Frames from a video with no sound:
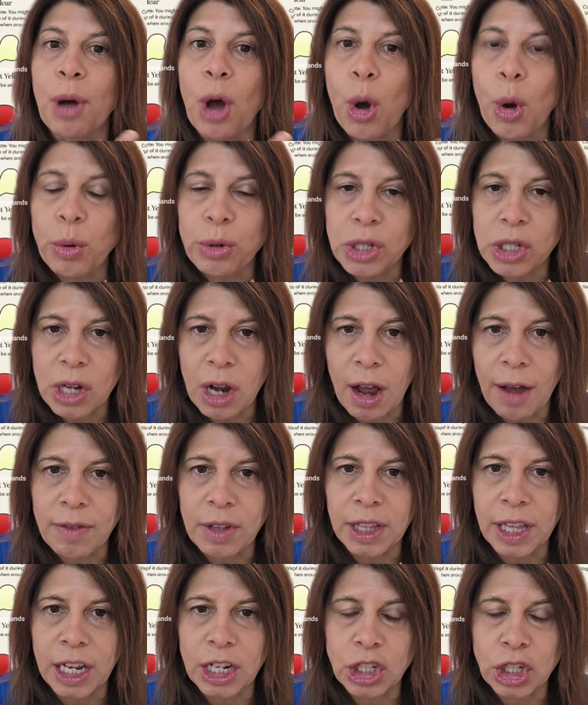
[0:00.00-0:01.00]

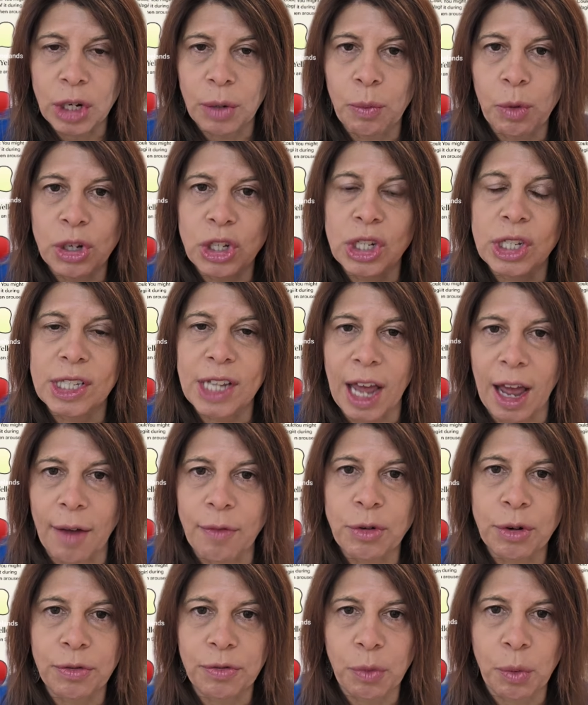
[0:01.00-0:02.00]
post-ovulation, which is
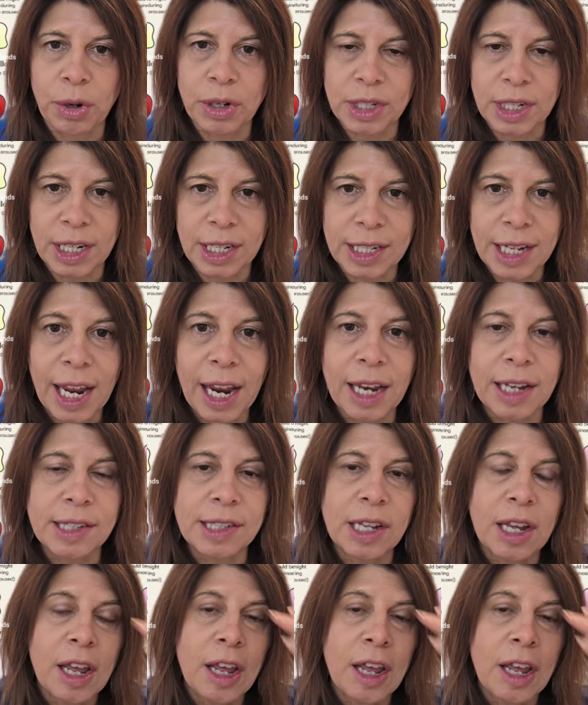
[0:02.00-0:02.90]
after 14 days.